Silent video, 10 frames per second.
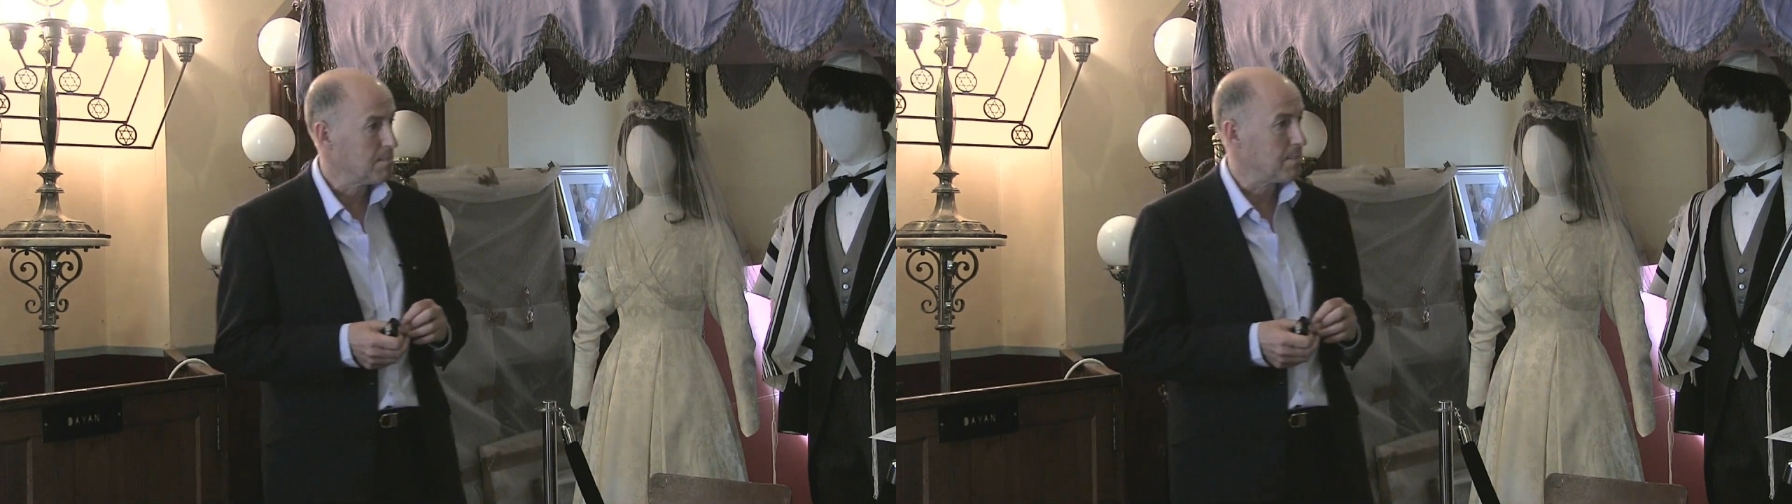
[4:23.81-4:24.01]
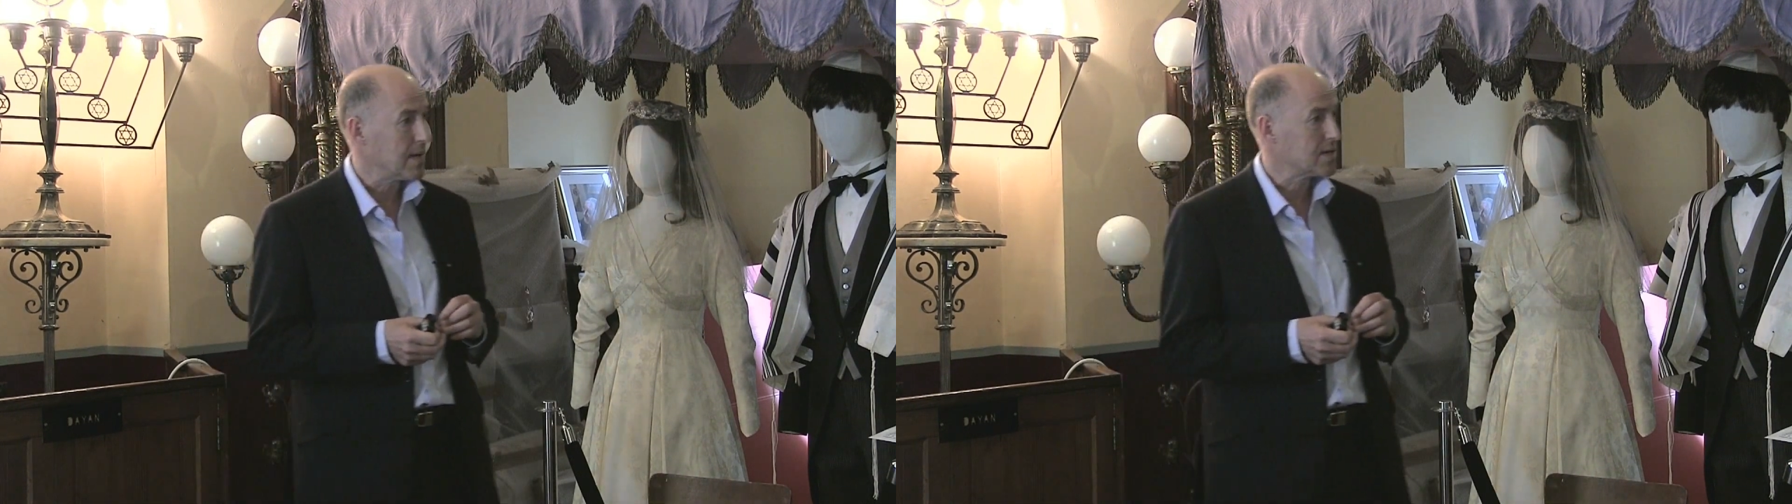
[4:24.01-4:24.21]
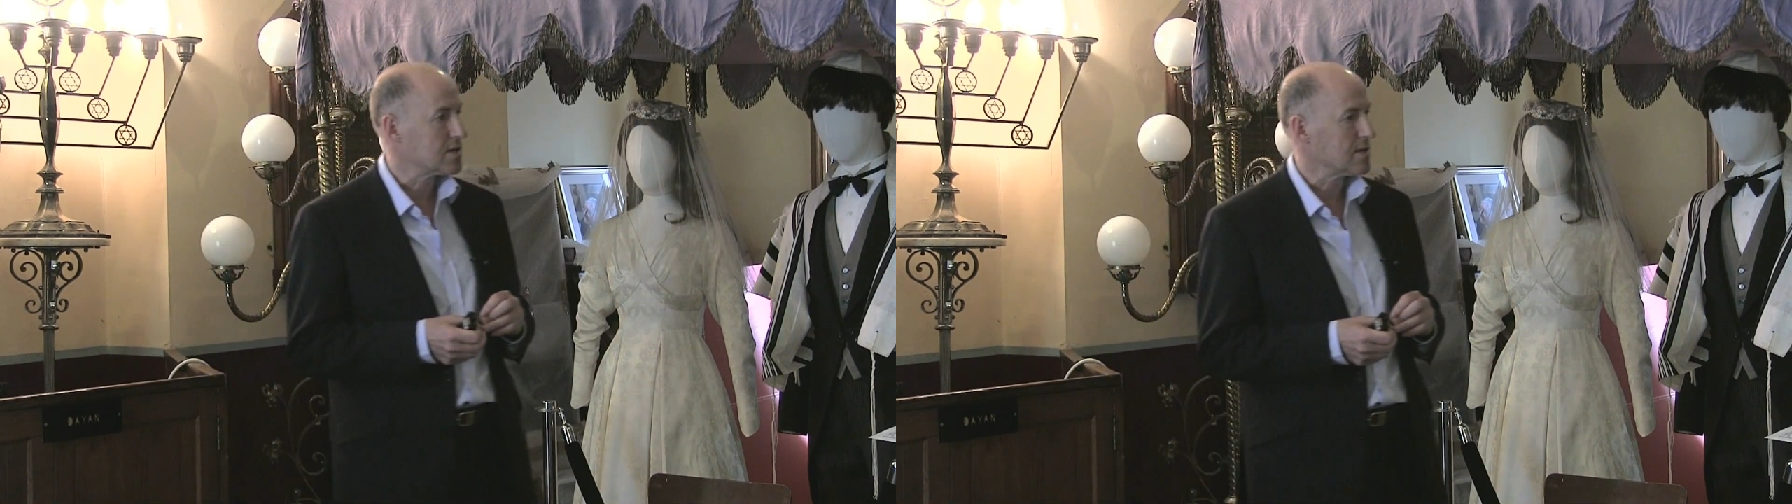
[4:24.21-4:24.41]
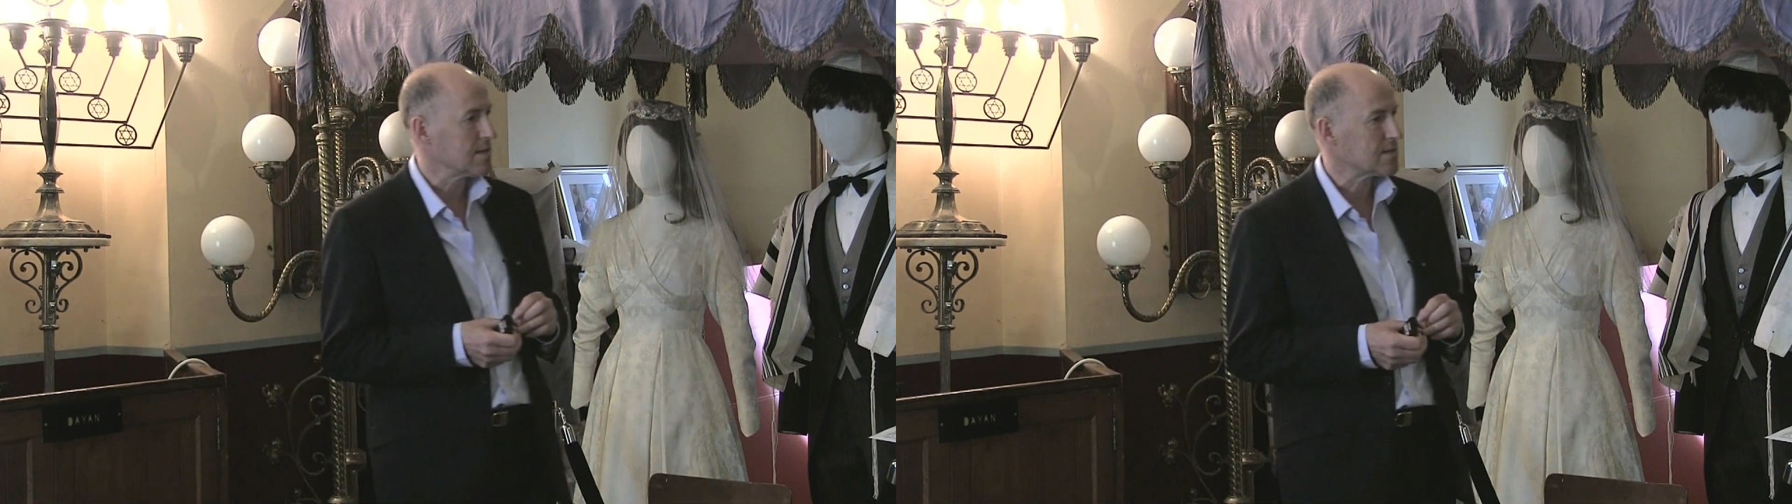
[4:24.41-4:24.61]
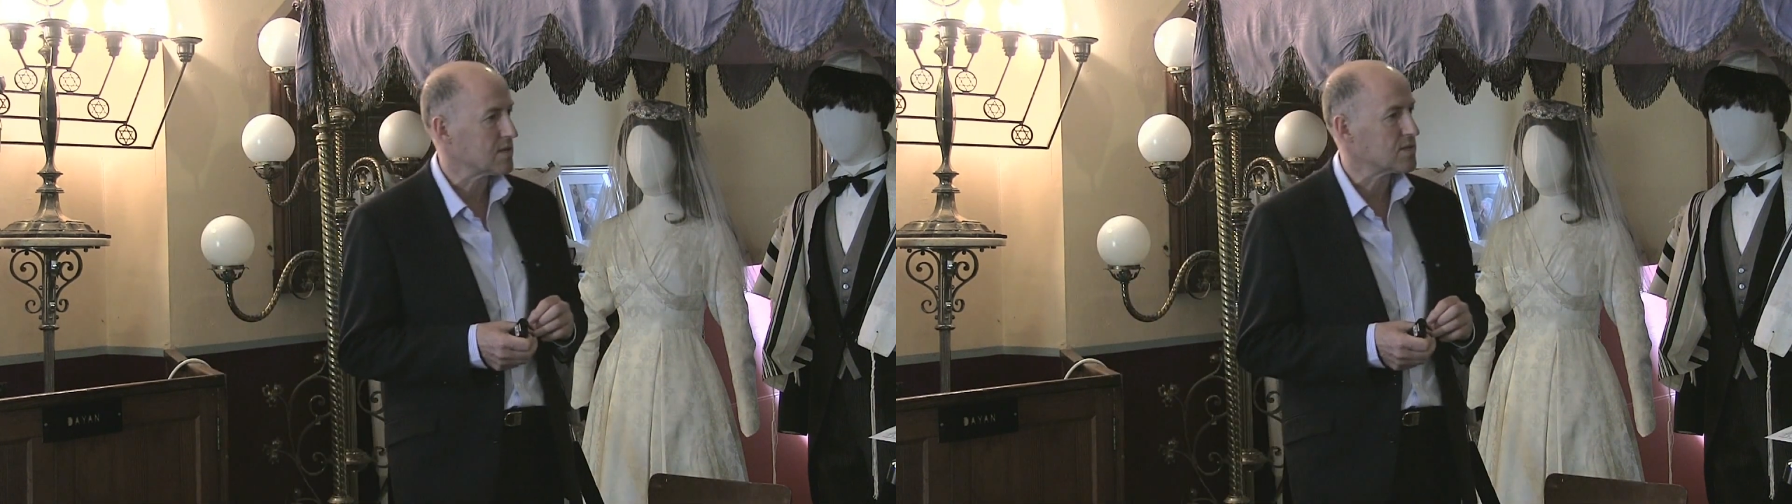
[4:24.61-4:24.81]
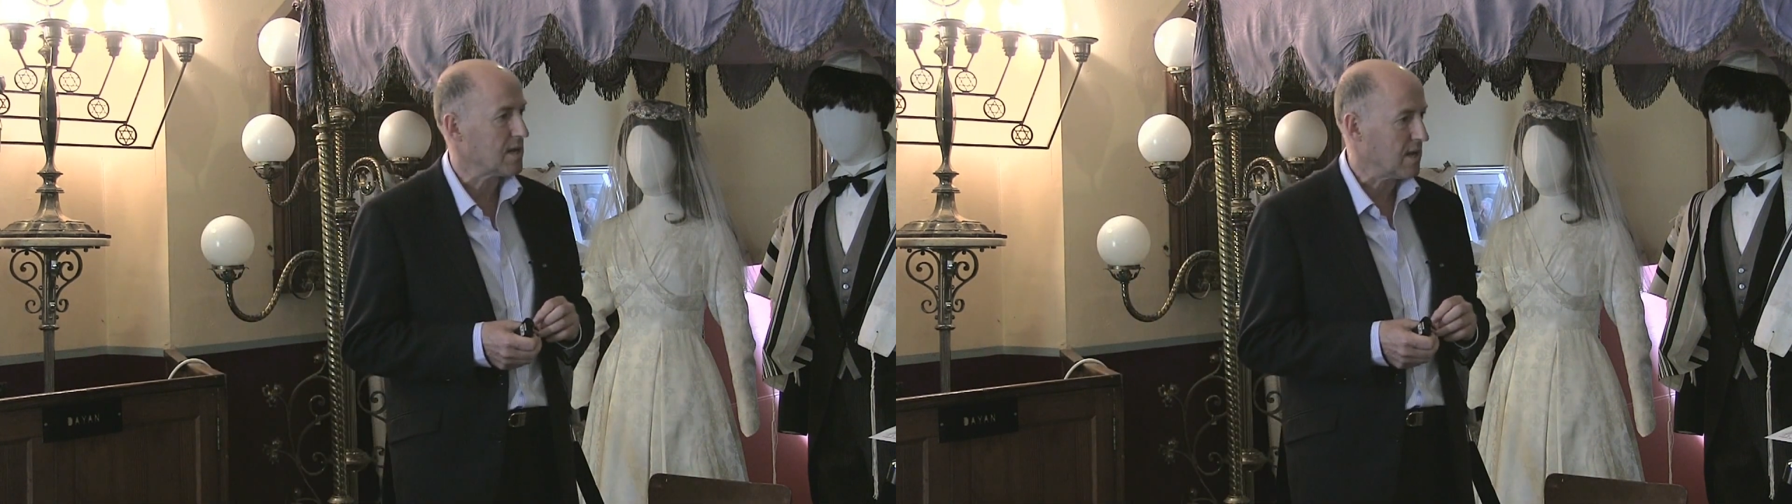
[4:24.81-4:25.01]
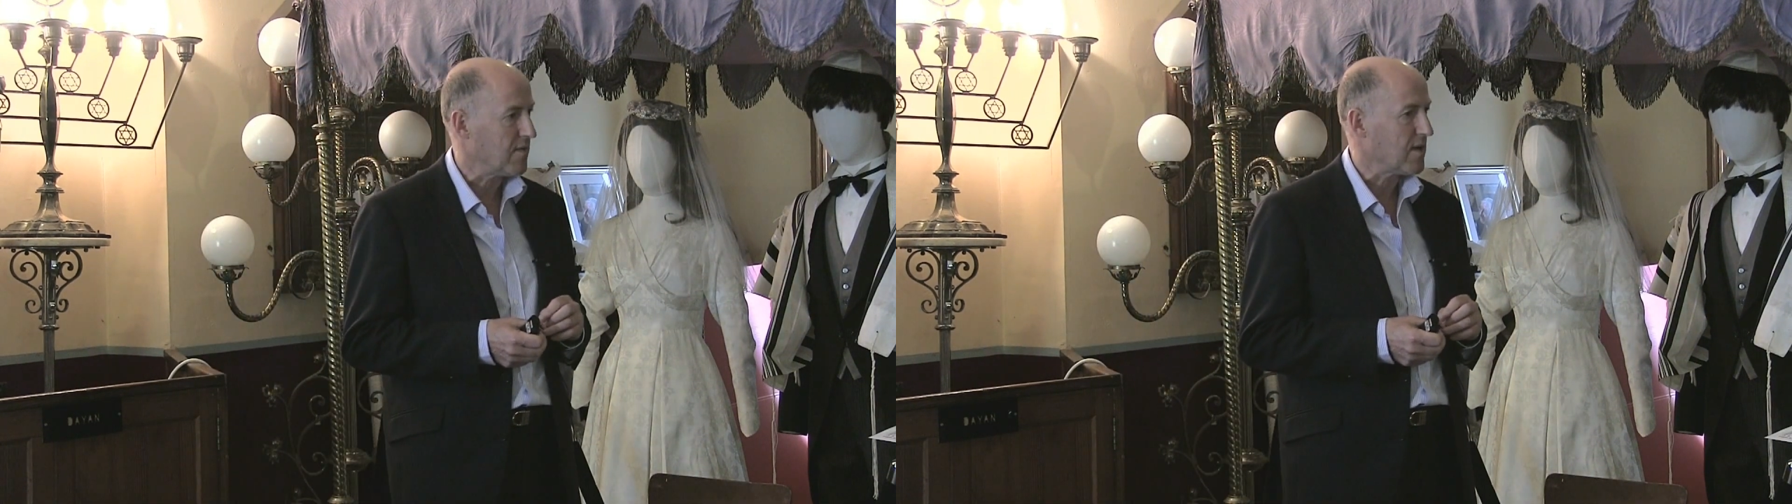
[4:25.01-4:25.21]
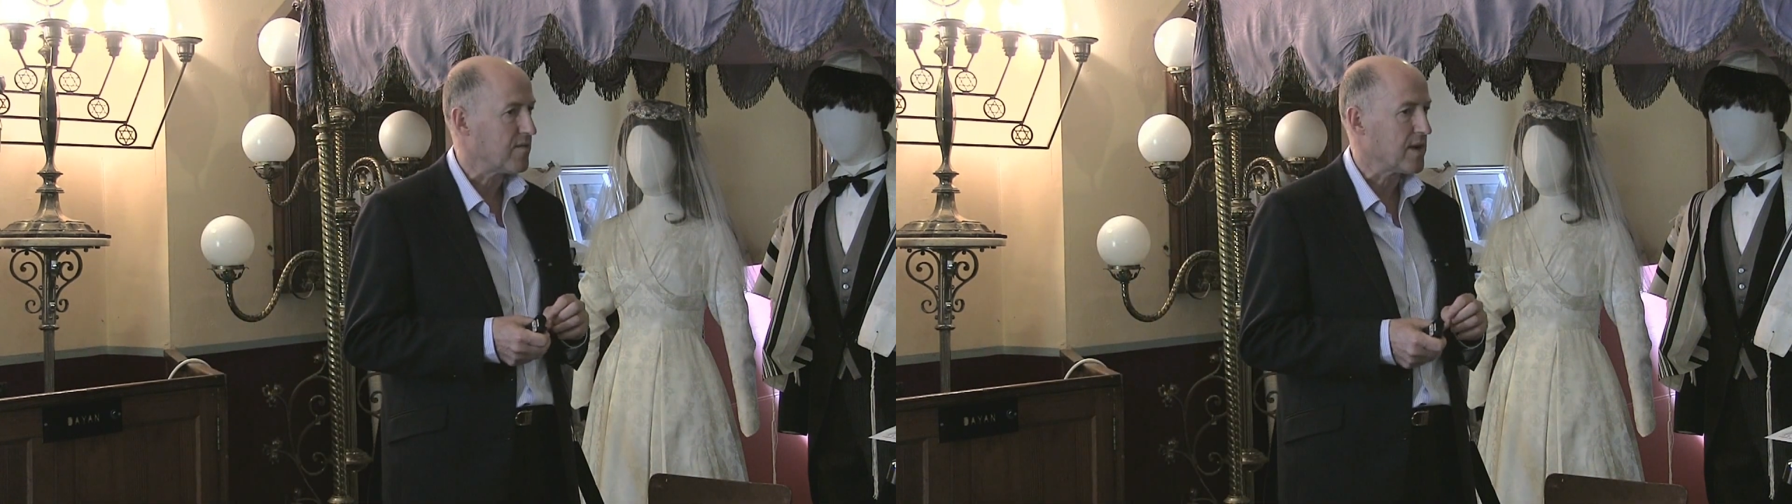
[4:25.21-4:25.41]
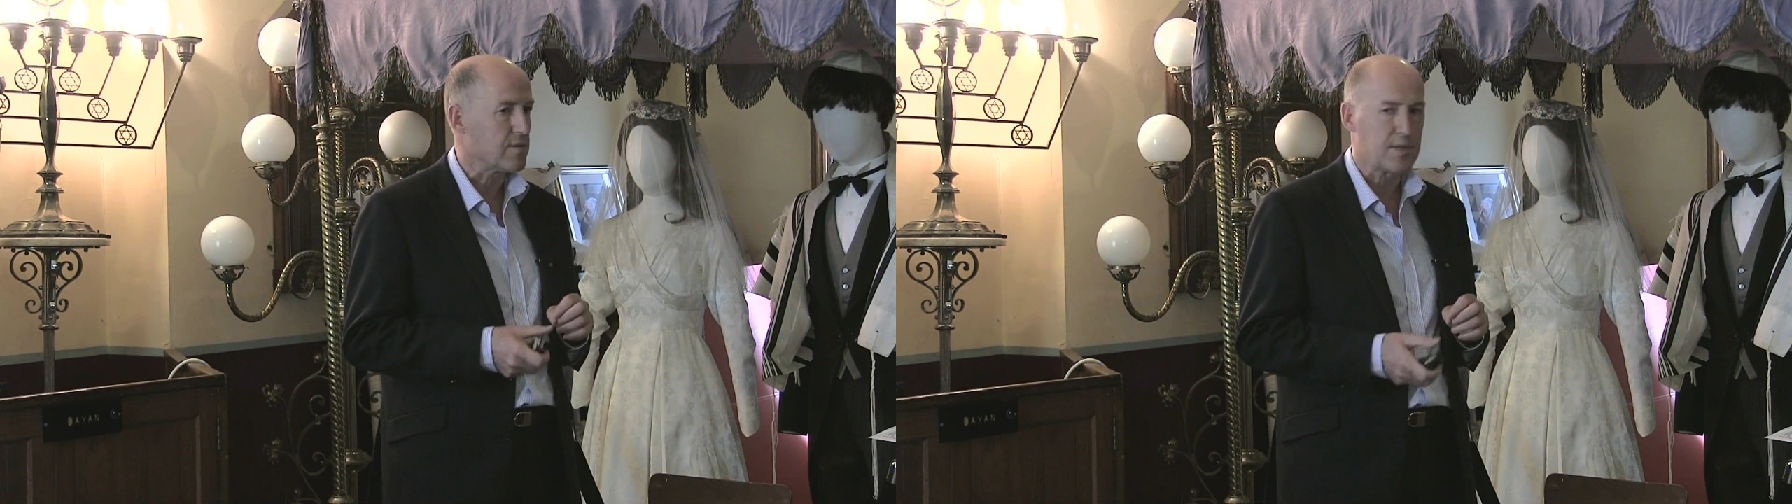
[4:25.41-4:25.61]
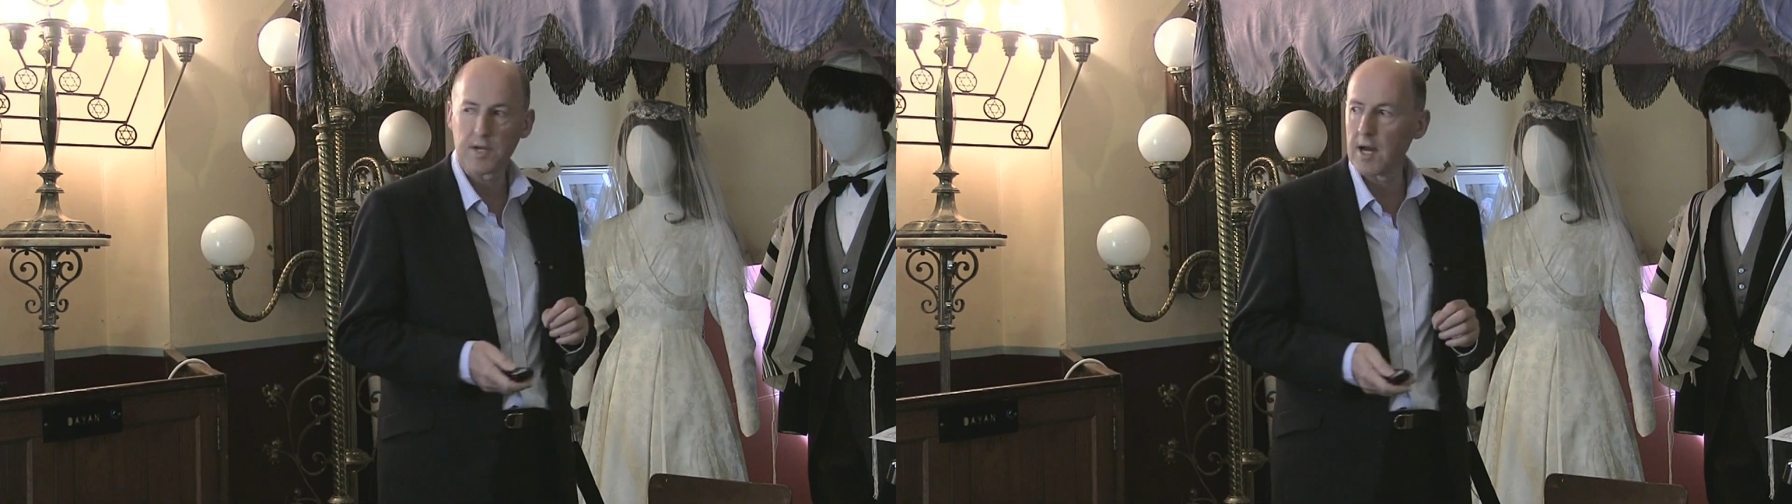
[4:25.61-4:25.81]
but also significant figure
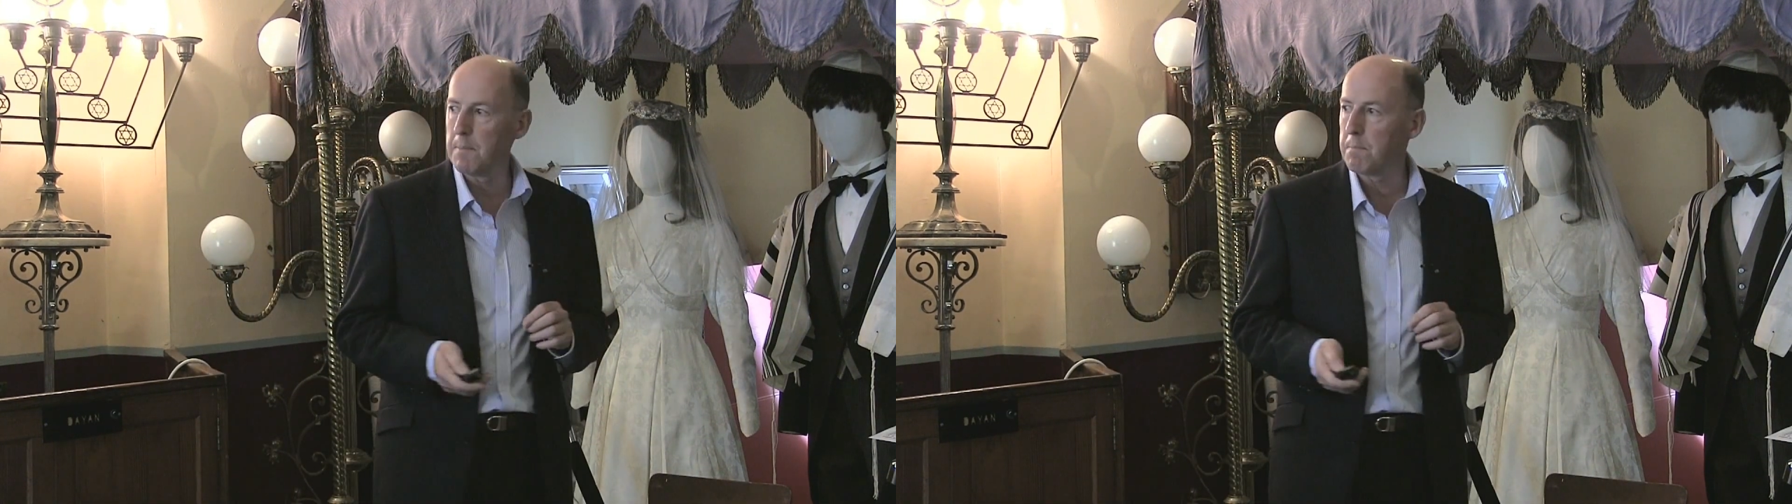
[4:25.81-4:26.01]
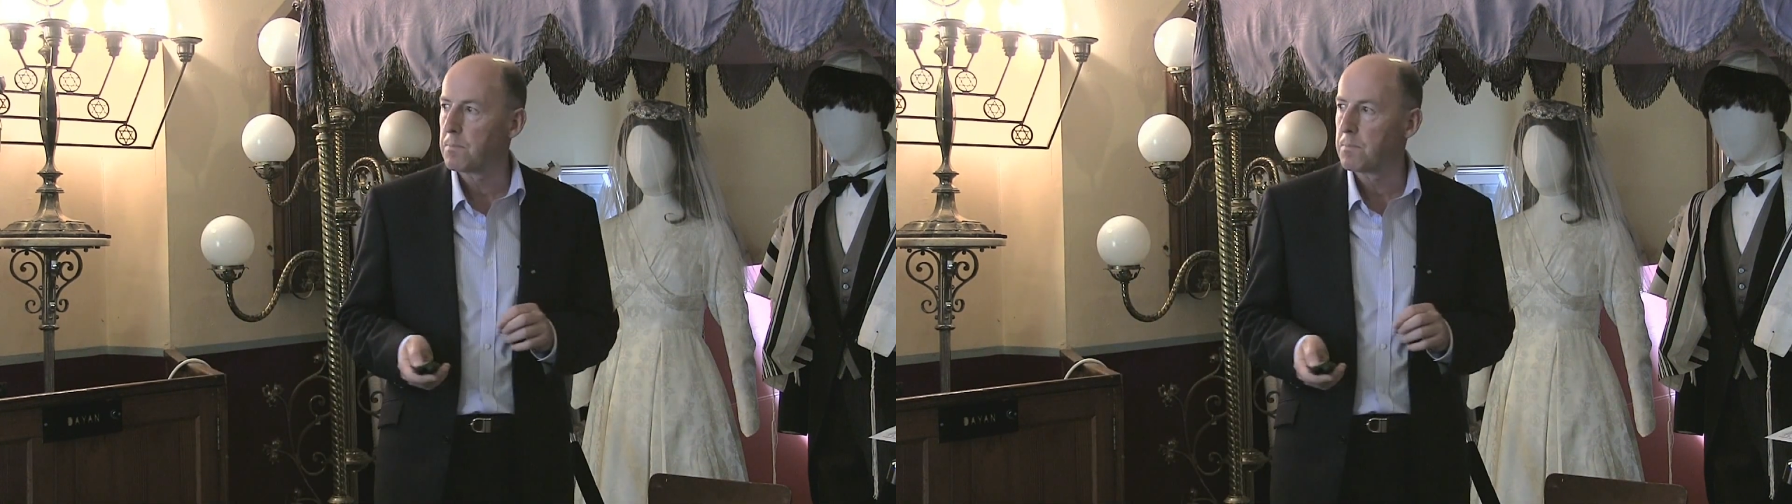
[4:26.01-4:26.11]
at the time.